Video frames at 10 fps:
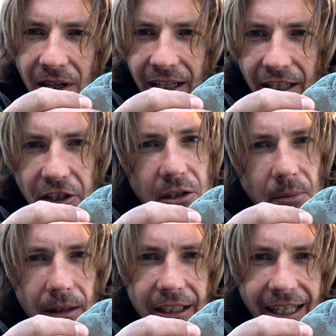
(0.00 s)
This is
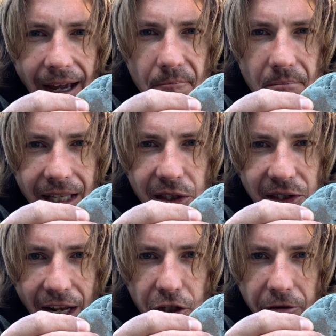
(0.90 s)
probably like a
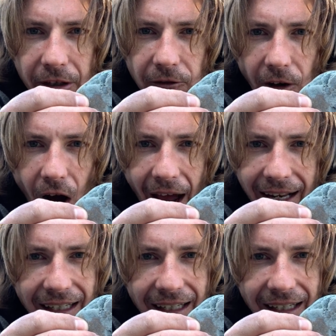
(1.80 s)
mid-century find.